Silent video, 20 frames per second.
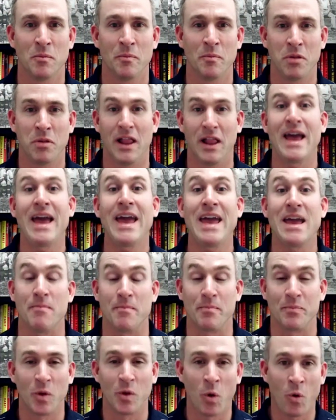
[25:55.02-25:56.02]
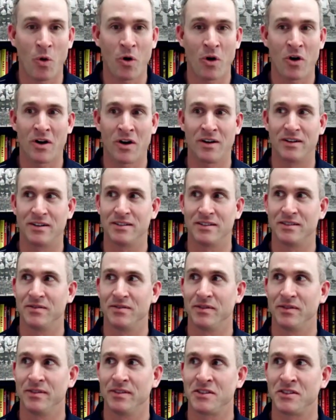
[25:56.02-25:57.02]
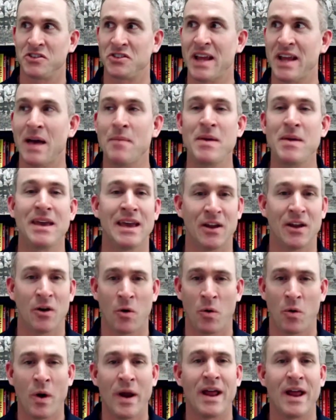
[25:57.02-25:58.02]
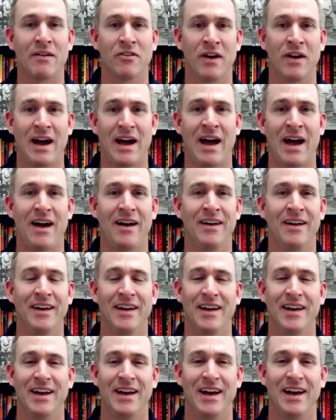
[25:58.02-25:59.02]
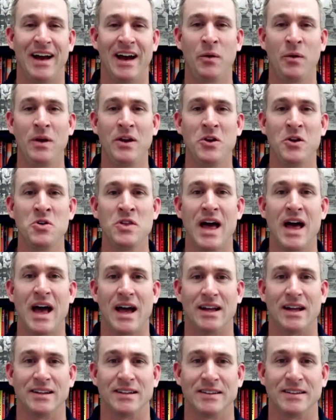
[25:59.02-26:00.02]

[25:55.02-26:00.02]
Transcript: blame or stemming it or whatever? How do we do that?